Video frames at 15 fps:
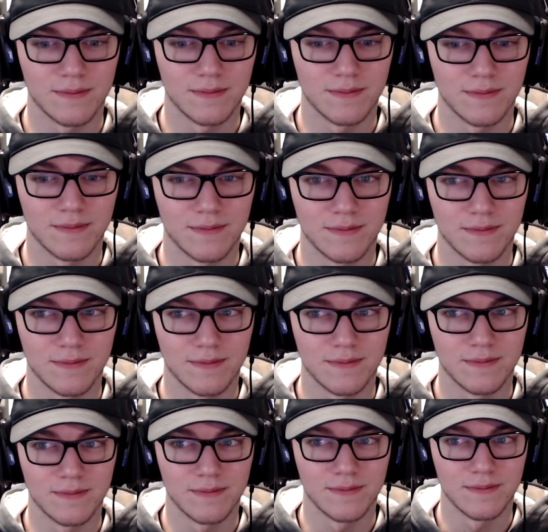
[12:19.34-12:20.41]

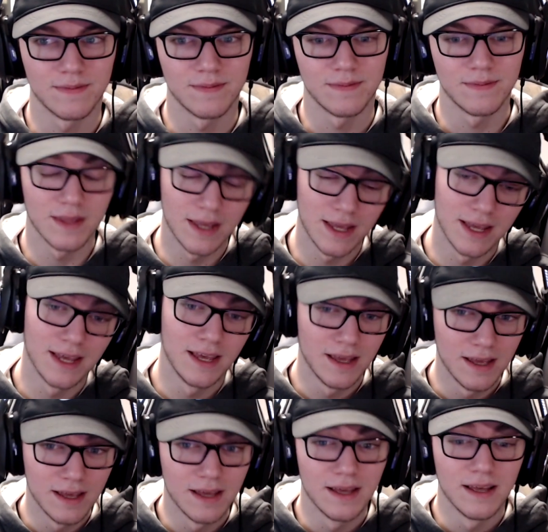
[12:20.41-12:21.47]

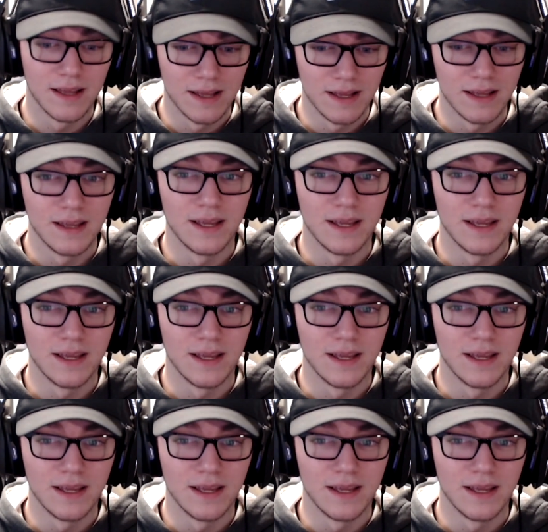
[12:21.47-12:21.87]
Nobody speaks.